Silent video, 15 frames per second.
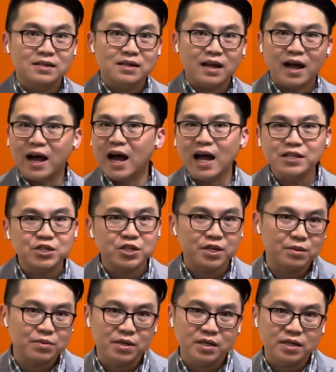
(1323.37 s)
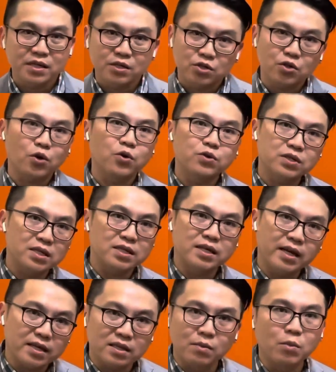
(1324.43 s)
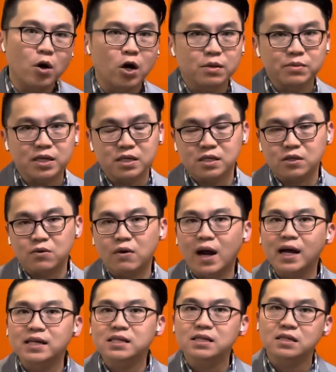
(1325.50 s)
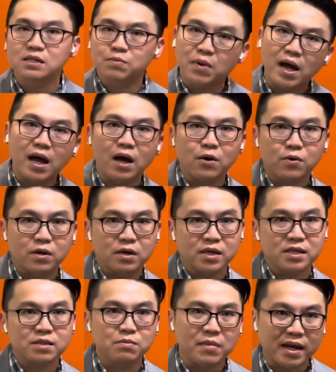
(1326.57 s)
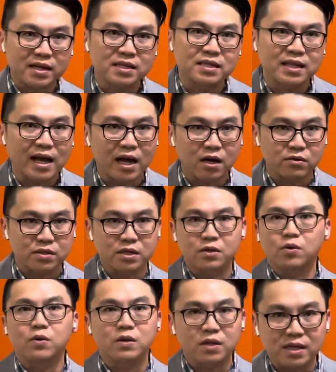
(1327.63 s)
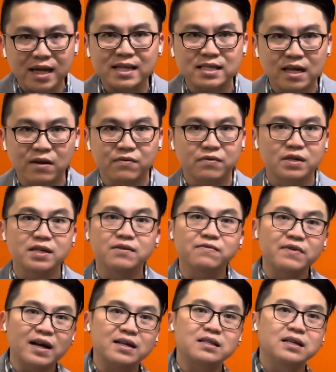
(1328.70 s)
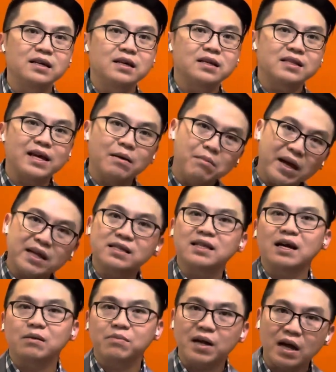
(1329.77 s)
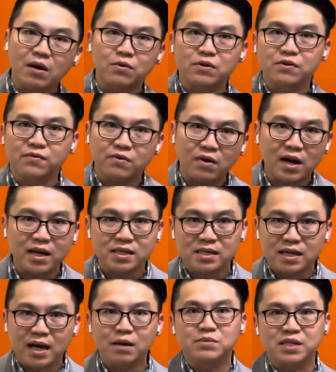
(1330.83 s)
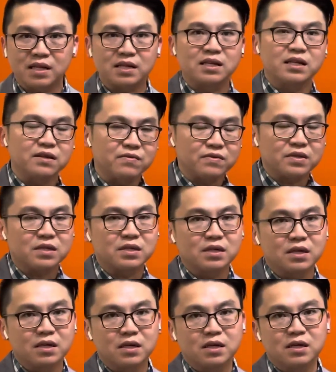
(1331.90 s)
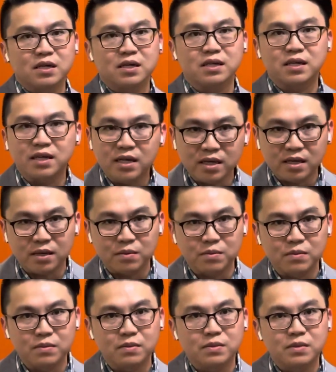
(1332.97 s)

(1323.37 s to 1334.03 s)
hardship, he chose to take them on because Christ's power is maxed out in all of that suffering. In fact, that maxed out power of Christ comes and lives in him.